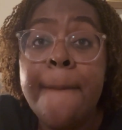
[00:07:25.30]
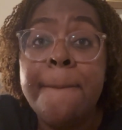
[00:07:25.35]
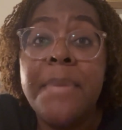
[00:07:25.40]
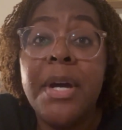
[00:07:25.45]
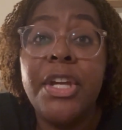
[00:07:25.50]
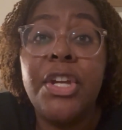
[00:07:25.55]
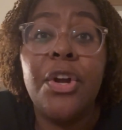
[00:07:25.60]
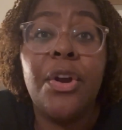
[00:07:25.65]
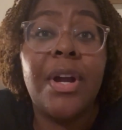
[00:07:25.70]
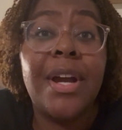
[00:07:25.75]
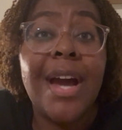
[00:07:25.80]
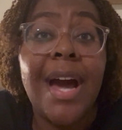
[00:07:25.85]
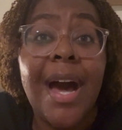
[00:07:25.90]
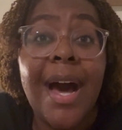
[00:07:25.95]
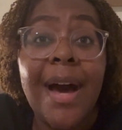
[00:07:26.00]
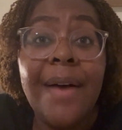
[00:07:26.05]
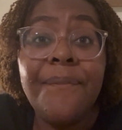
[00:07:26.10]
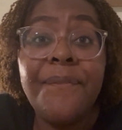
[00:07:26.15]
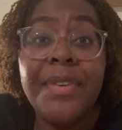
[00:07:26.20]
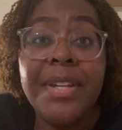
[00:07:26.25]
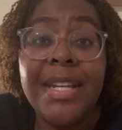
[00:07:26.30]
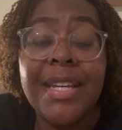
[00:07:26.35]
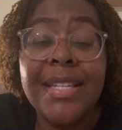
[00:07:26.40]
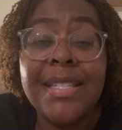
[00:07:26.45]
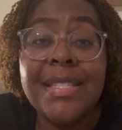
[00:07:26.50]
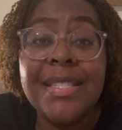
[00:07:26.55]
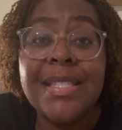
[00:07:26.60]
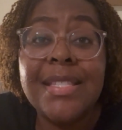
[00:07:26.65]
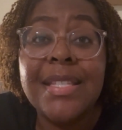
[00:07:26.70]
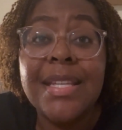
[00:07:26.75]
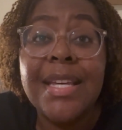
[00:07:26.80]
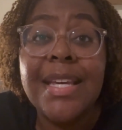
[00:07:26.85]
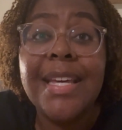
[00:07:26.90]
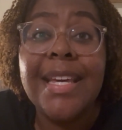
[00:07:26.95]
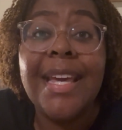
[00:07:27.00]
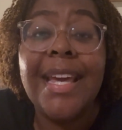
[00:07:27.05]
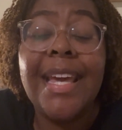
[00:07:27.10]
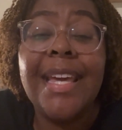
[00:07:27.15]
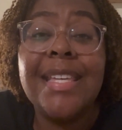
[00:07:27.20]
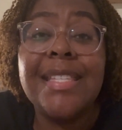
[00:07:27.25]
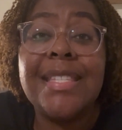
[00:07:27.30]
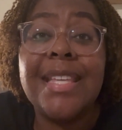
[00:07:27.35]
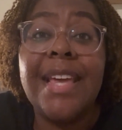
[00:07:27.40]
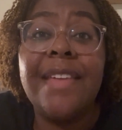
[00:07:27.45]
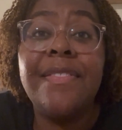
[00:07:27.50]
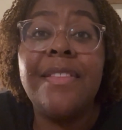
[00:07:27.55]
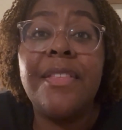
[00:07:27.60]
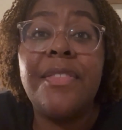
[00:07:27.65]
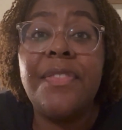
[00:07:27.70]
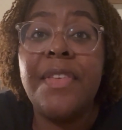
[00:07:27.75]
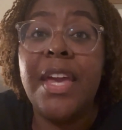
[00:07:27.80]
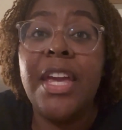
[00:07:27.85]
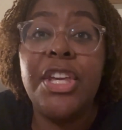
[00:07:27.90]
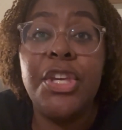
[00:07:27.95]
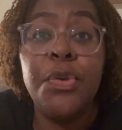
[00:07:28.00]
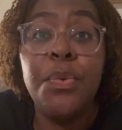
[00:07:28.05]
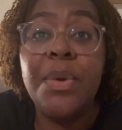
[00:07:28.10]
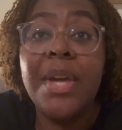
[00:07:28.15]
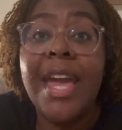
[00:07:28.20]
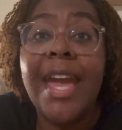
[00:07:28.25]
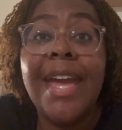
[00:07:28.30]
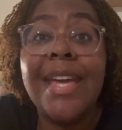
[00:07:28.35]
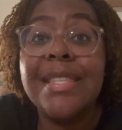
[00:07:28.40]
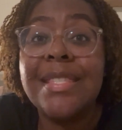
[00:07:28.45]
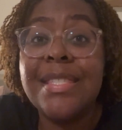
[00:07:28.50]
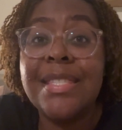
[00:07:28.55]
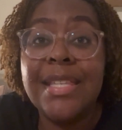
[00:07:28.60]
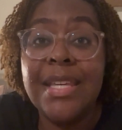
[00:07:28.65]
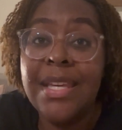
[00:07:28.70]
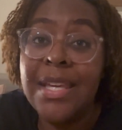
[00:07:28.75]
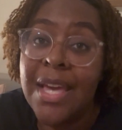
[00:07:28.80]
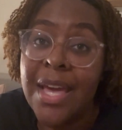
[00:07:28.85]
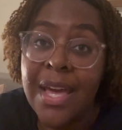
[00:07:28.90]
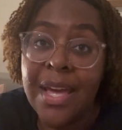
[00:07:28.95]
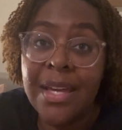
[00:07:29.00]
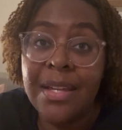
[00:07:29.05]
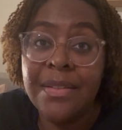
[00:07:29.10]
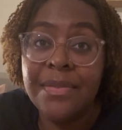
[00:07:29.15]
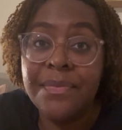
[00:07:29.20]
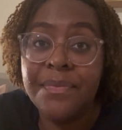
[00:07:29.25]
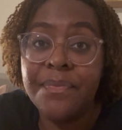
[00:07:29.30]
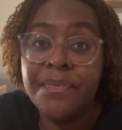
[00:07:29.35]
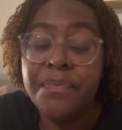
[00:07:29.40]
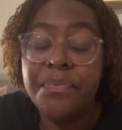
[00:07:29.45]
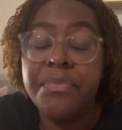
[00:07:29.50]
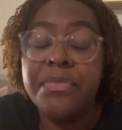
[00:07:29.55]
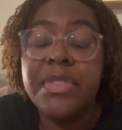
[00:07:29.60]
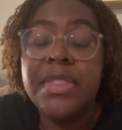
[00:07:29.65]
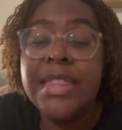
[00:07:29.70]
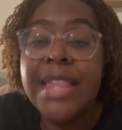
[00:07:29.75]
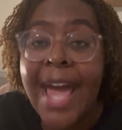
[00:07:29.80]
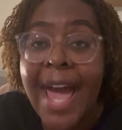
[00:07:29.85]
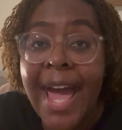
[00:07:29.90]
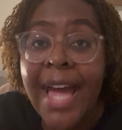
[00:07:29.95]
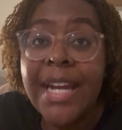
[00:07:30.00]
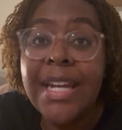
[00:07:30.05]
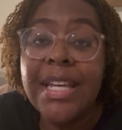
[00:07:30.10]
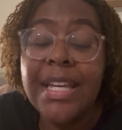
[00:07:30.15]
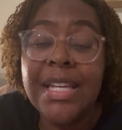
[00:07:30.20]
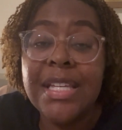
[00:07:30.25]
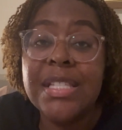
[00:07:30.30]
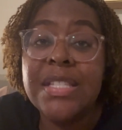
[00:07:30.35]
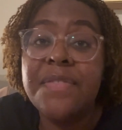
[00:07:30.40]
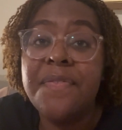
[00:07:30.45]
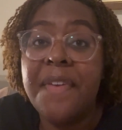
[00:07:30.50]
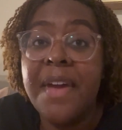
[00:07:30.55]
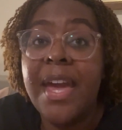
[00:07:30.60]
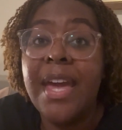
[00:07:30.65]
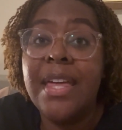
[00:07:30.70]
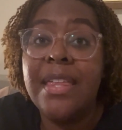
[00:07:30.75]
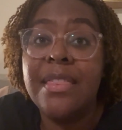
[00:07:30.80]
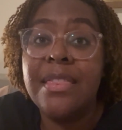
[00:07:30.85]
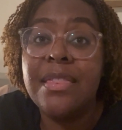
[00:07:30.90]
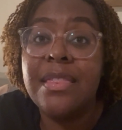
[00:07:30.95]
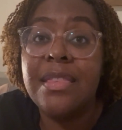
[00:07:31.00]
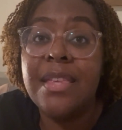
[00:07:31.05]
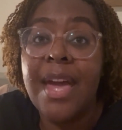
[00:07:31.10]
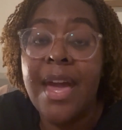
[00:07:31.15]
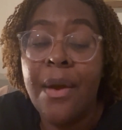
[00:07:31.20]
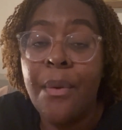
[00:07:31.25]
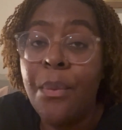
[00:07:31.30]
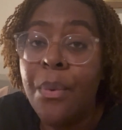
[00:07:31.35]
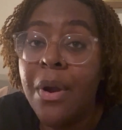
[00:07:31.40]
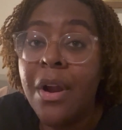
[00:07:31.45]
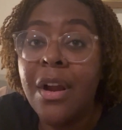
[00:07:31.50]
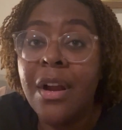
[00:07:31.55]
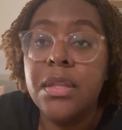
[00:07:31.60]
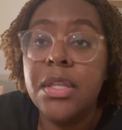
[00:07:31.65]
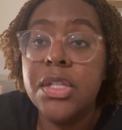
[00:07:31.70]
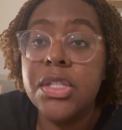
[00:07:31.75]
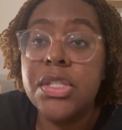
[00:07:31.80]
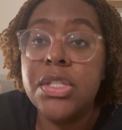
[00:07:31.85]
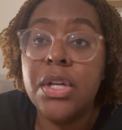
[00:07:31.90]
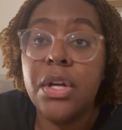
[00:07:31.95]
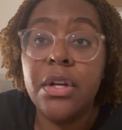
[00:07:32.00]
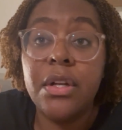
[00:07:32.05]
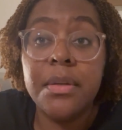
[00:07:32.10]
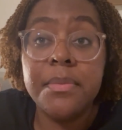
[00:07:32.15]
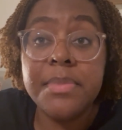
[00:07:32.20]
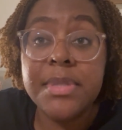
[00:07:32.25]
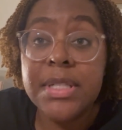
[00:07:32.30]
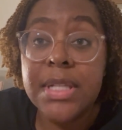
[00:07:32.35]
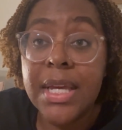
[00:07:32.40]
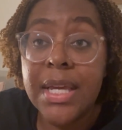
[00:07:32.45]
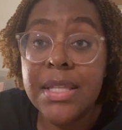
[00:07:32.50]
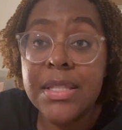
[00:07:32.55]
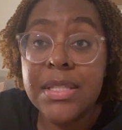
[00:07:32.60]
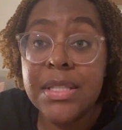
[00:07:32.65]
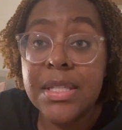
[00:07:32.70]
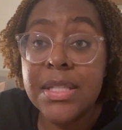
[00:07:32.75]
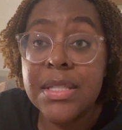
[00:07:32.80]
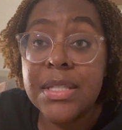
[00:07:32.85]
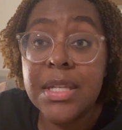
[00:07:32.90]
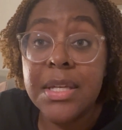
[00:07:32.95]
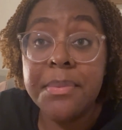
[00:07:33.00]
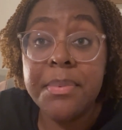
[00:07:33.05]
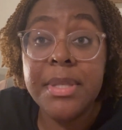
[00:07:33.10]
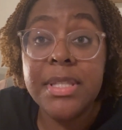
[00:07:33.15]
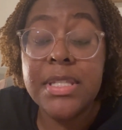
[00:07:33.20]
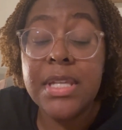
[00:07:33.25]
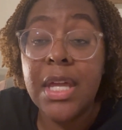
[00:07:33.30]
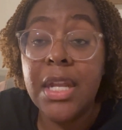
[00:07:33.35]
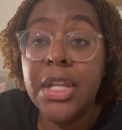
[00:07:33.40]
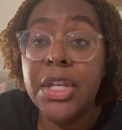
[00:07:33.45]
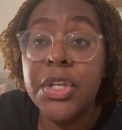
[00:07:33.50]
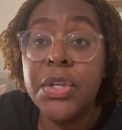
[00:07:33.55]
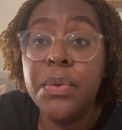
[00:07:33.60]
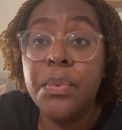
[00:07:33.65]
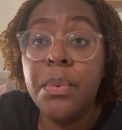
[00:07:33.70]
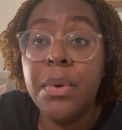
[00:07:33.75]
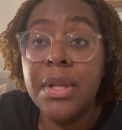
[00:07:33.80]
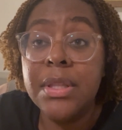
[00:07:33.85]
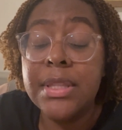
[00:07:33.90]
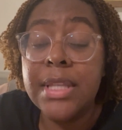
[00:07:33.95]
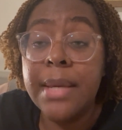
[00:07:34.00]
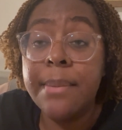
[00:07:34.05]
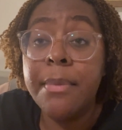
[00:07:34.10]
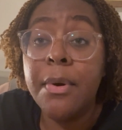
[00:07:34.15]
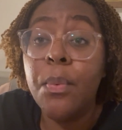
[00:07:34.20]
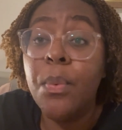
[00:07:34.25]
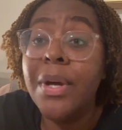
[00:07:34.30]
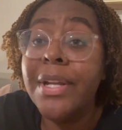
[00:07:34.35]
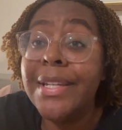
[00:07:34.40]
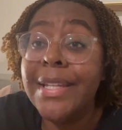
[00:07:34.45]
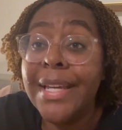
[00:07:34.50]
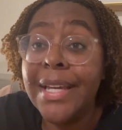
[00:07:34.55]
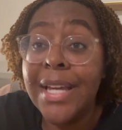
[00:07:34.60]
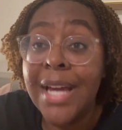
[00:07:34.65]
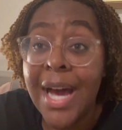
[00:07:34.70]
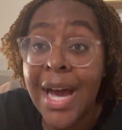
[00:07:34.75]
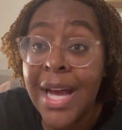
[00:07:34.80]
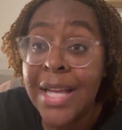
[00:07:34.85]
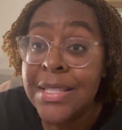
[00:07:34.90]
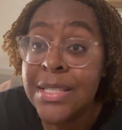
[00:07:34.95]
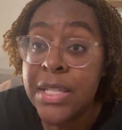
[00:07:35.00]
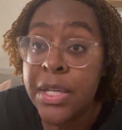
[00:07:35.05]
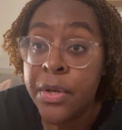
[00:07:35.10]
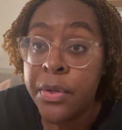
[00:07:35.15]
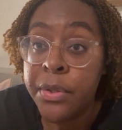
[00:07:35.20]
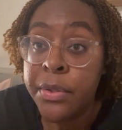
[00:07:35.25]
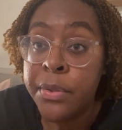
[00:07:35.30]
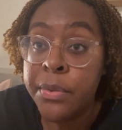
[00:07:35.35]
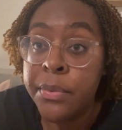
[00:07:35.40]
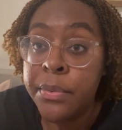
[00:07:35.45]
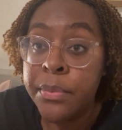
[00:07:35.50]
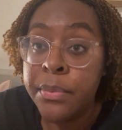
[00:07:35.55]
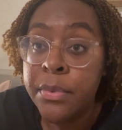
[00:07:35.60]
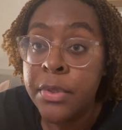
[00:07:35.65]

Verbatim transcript: but your confidence is in the thing you can't see yet. That is faith at work. The circumstances could be telling you one thing, but what did God tell you?